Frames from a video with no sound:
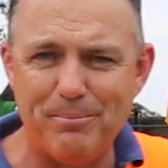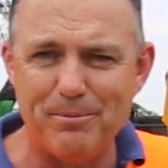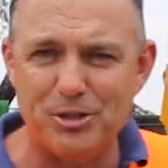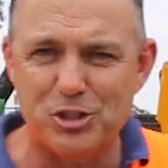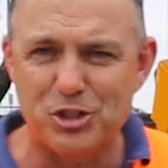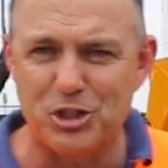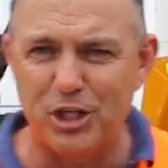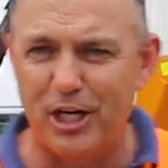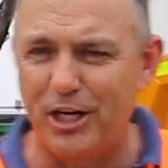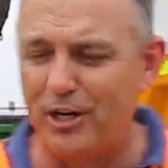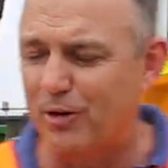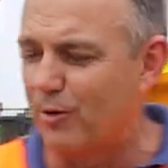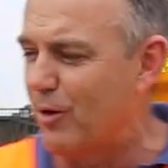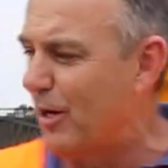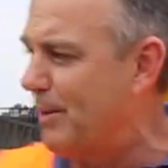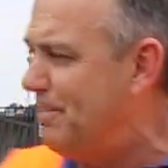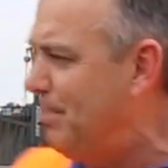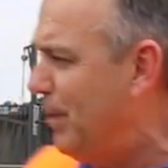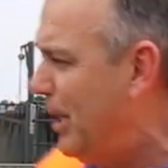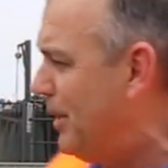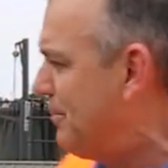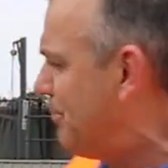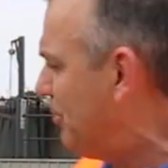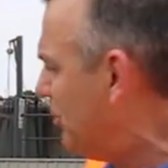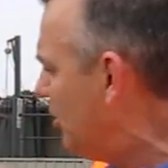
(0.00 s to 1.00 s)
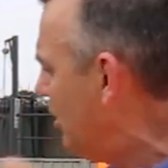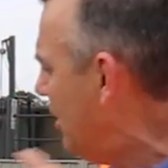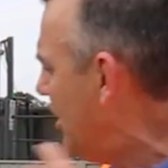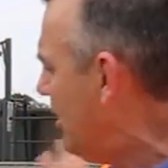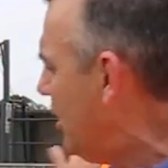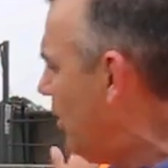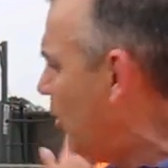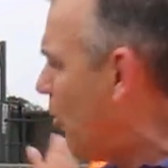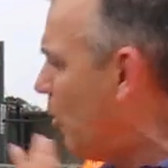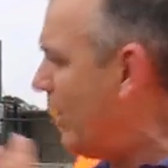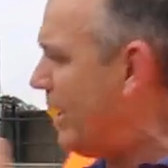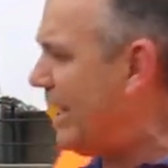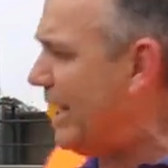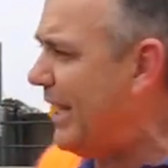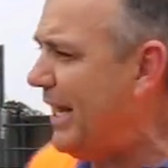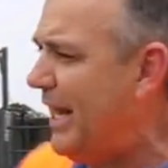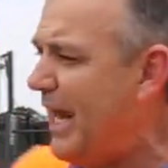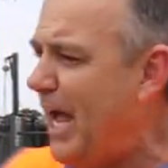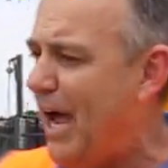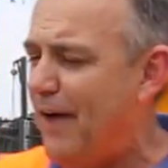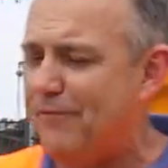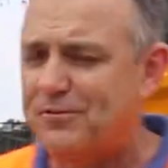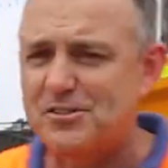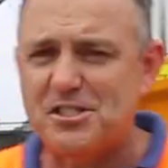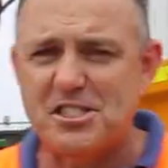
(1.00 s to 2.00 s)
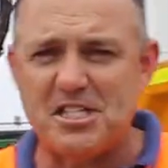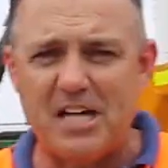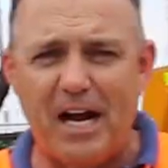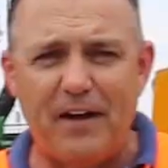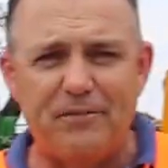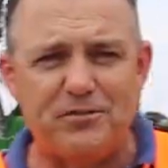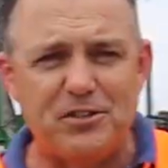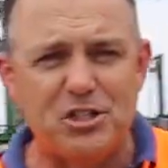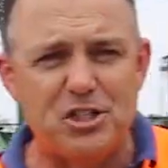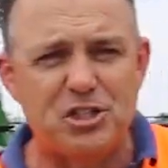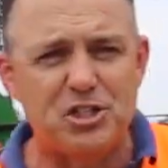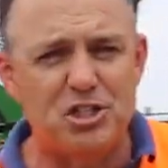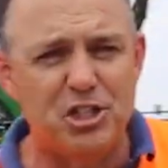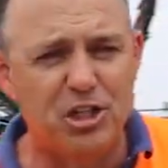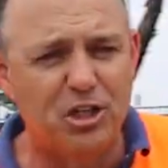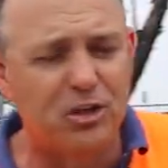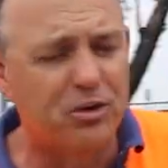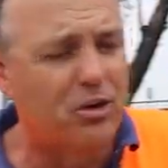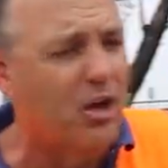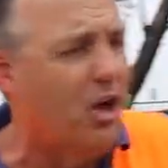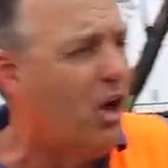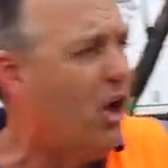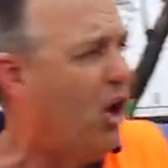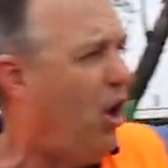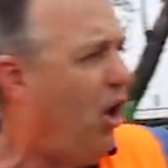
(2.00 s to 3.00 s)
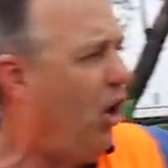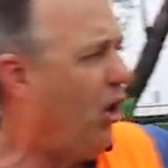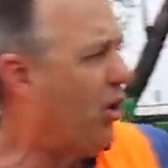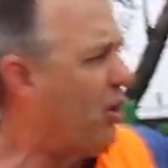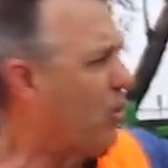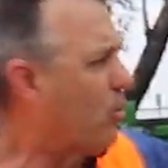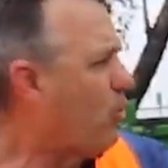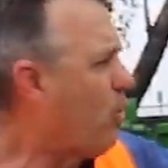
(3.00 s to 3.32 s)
machinery people. We're going to have Safety Shield on a